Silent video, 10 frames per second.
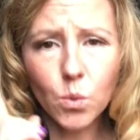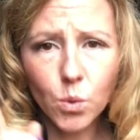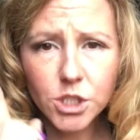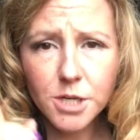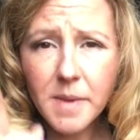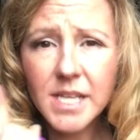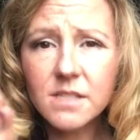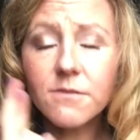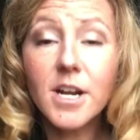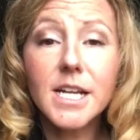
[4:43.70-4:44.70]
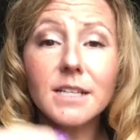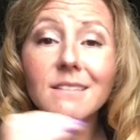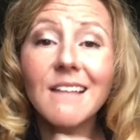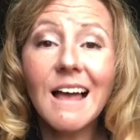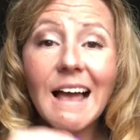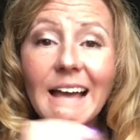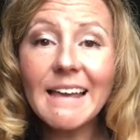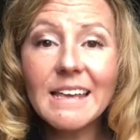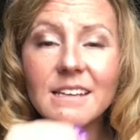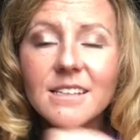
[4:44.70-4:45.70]
Would your best friend
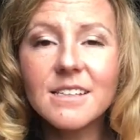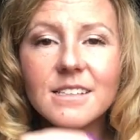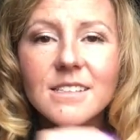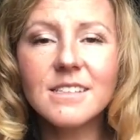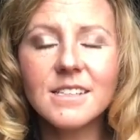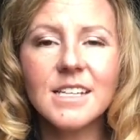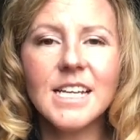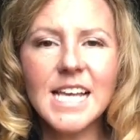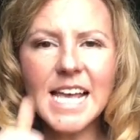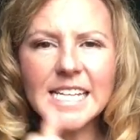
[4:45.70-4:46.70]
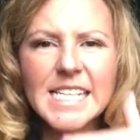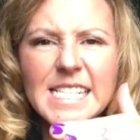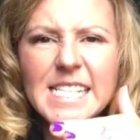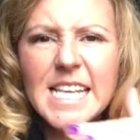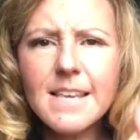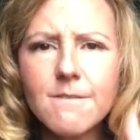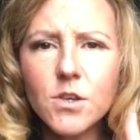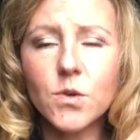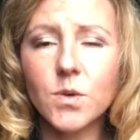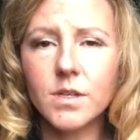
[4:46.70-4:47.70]
lie and deceive
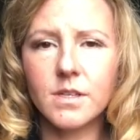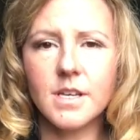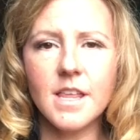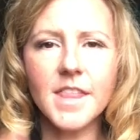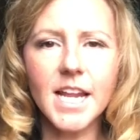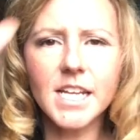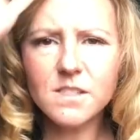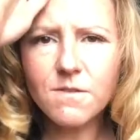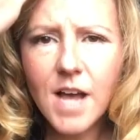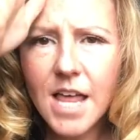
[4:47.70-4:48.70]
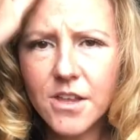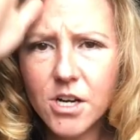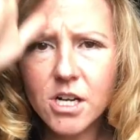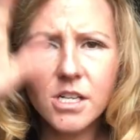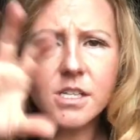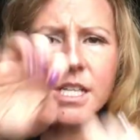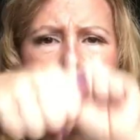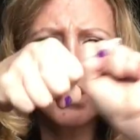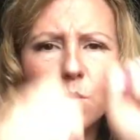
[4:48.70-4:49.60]
you that his father is